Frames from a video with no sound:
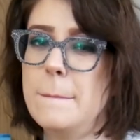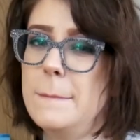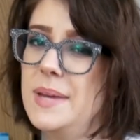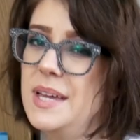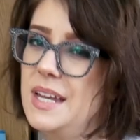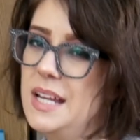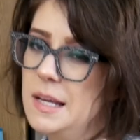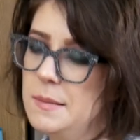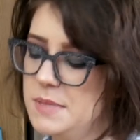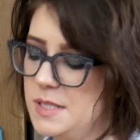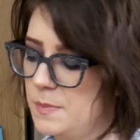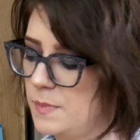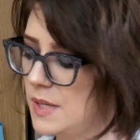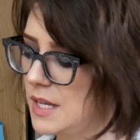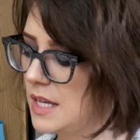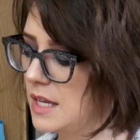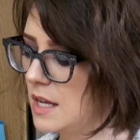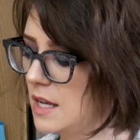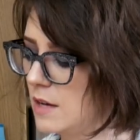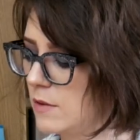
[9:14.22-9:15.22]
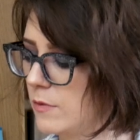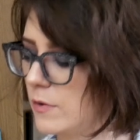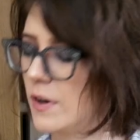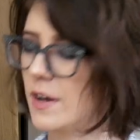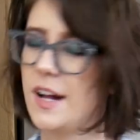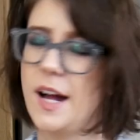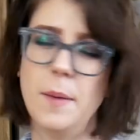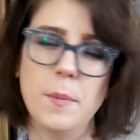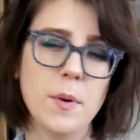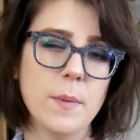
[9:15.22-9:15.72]
medium speed for a
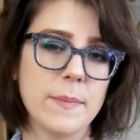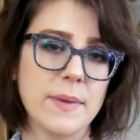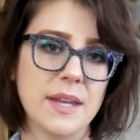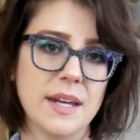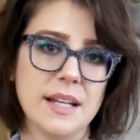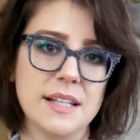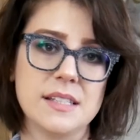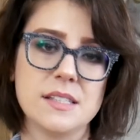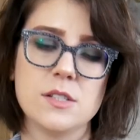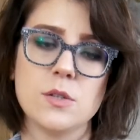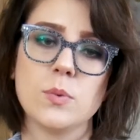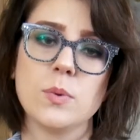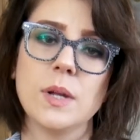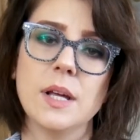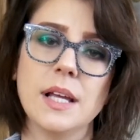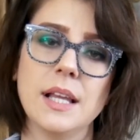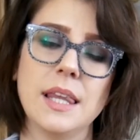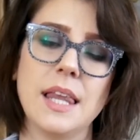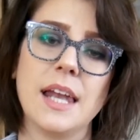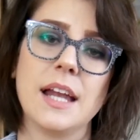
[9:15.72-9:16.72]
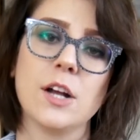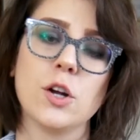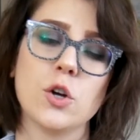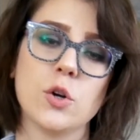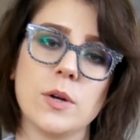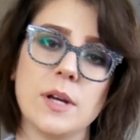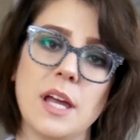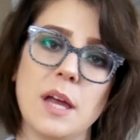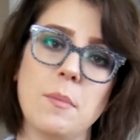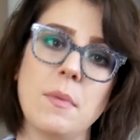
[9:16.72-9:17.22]
couple minutes to really let it
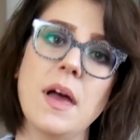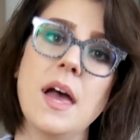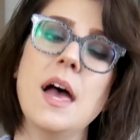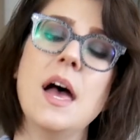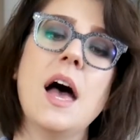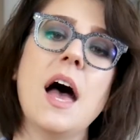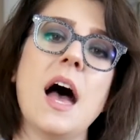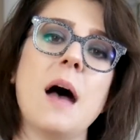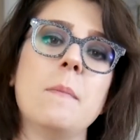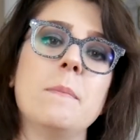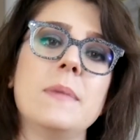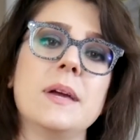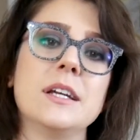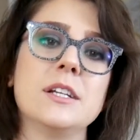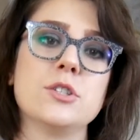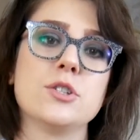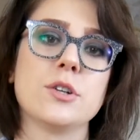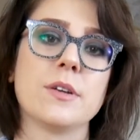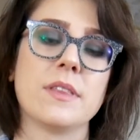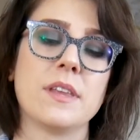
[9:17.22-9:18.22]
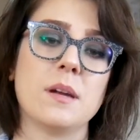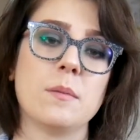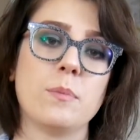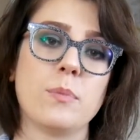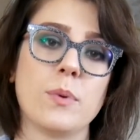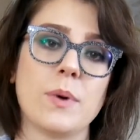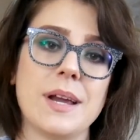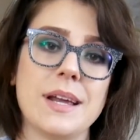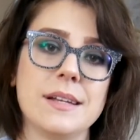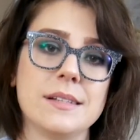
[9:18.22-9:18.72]
cream and make sure that it
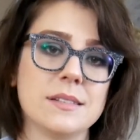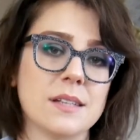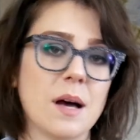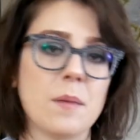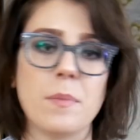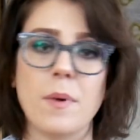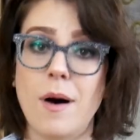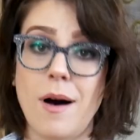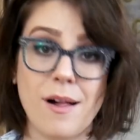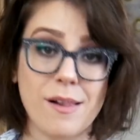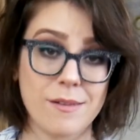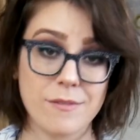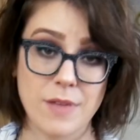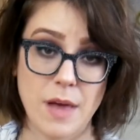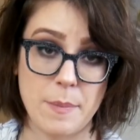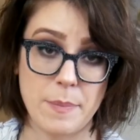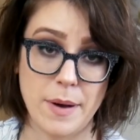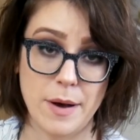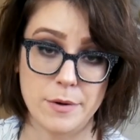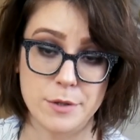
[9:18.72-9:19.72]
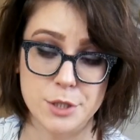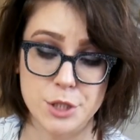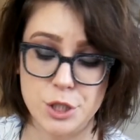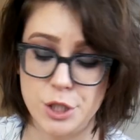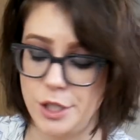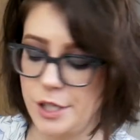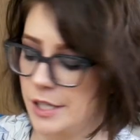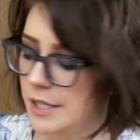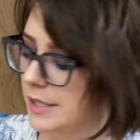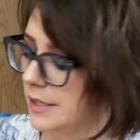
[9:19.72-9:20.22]
breaks up all of that powdered
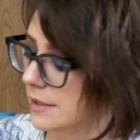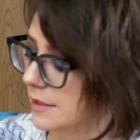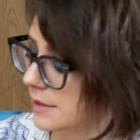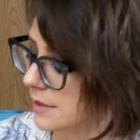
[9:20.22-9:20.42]
sugar.